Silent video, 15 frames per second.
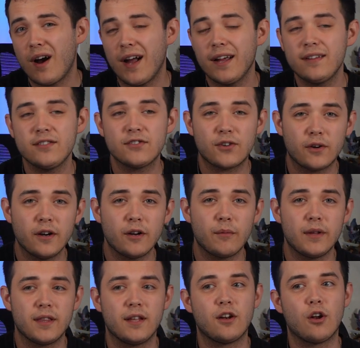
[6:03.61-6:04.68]
I started
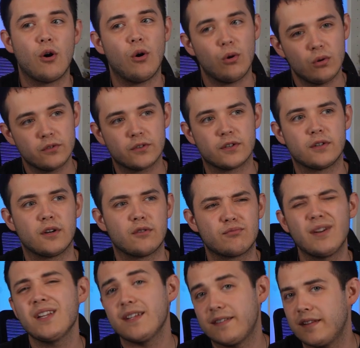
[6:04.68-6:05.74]
with an older, a
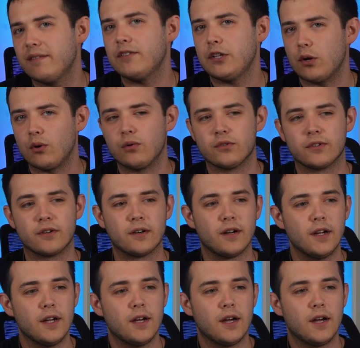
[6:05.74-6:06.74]
relatively older